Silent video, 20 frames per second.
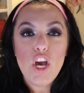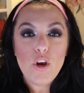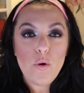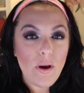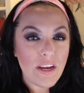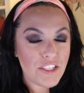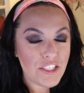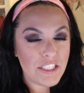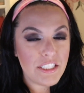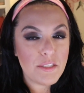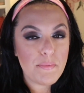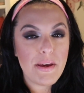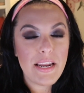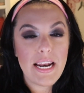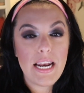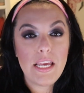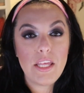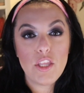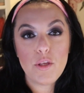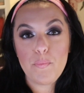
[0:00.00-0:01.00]
questions about
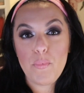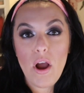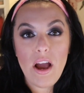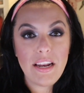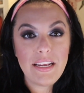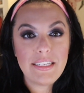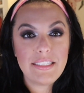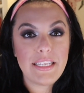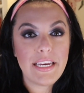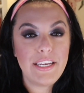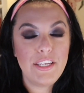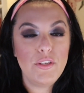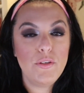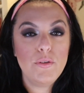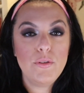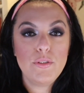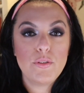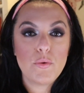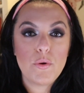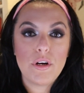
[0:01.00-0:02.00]
any of the products I
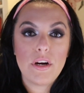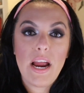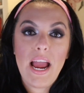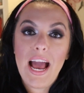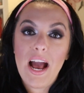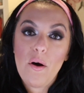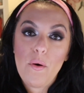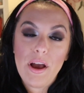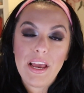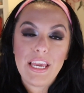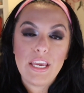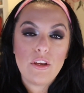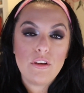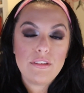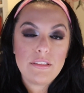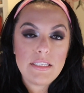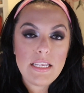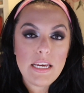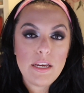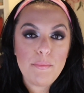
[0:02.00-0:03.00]
used or how I
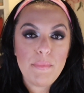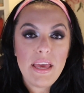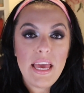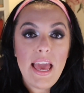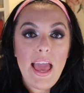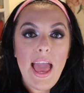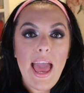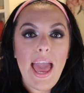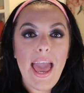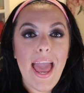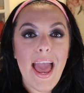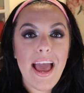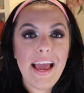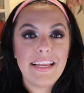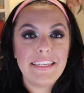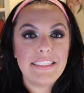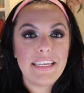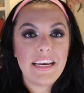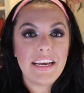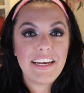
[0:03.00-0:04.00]
use them,
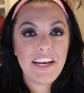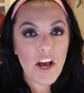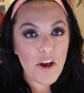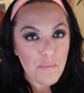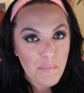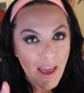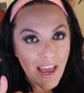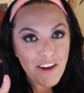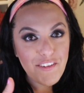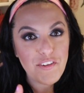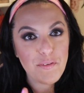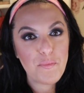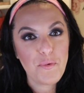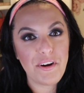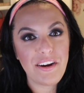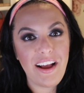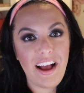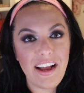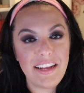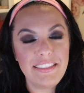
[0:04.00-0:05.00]
and come back for
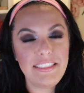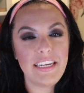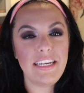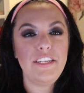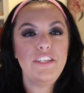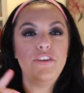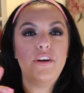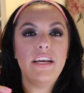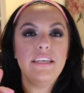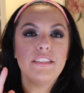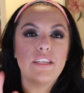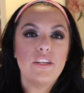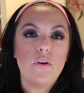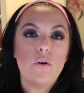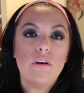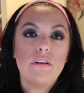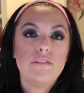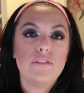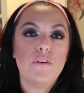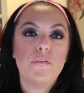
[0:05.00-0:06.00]
more content. You guys can
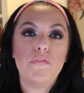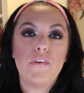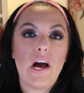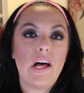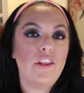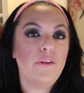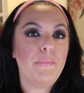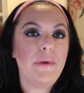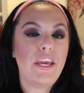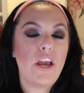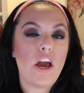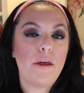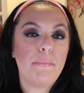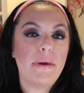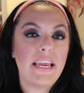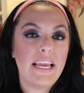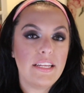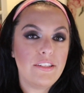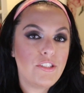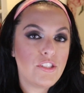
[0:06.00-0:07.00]
also follow me on
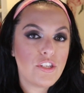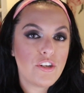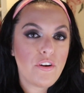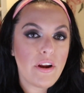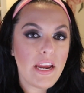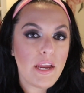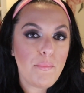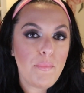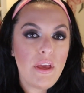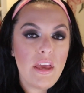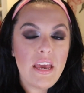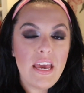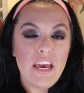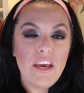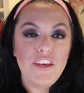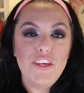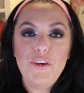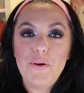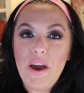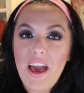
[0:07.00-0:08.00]
my Instagram.
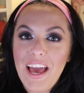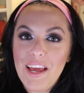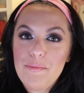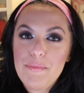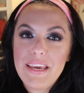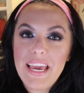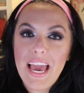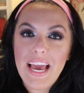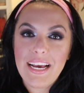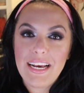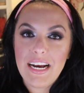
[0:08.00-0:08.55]
You had me at